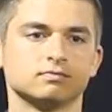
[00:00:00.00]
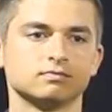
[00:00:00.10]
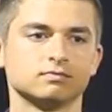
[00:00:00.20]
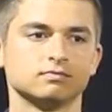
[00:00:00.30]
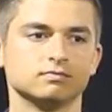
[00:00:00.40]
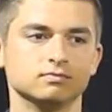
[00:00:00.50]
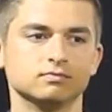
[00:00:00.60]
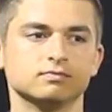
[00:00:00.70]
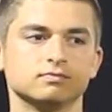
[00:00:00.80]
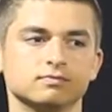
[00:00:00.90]

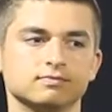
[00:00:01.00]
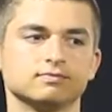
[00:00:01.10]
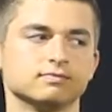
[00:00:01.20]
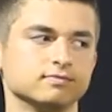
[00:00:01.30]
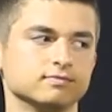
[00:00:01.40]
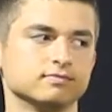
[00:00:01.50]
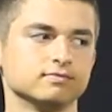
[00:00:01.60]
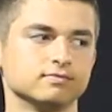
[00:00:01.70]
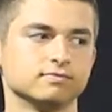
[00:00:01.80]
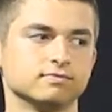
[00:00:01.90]

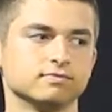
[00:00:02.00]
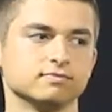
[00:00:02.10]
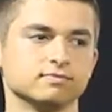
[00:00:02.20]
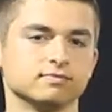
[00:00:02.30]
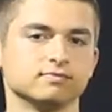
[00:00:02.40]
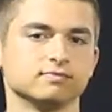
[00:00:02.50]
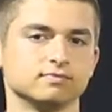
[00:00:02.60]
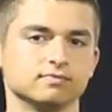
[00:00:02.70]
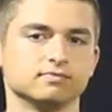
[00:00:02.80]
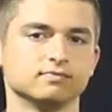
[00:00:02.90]

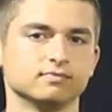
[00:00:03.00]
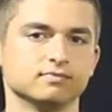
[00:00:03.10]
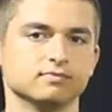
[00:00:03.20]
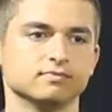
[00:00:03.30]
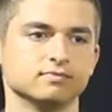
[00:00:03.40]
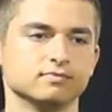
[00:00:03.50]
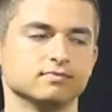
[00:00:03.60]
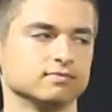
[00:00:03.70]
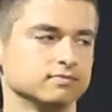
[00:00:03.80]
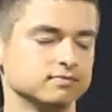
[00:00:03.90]

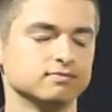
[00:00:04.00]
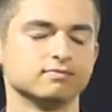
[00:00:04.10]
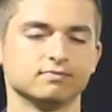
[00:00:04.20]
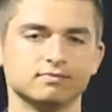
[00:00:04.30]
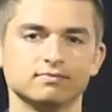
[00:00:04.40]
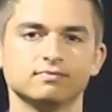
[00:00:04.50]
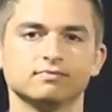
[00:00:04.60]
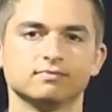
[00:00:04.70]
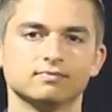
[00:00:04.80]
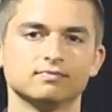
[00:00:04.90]

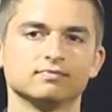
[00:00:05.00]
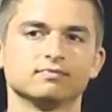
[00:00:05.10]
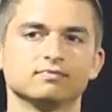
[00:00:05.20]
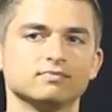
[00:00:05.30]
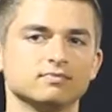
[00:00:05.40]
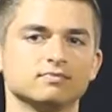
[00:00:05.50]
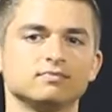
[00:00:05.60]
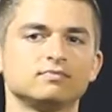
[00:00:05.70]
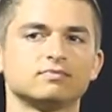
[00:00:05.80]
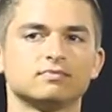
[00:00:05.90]

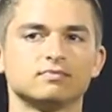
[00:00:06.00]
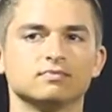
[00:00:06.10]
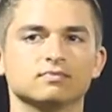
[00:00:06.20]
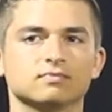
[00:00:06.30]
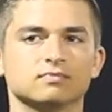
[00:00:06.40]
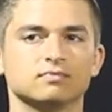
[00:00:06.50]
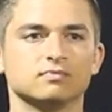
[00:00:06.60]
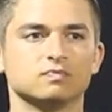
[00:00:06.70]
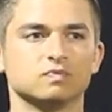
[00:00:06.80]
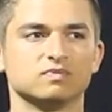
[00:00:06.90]

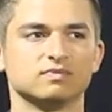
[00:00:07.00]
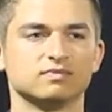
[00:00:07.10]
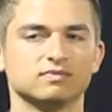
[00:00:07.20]
(not speaking)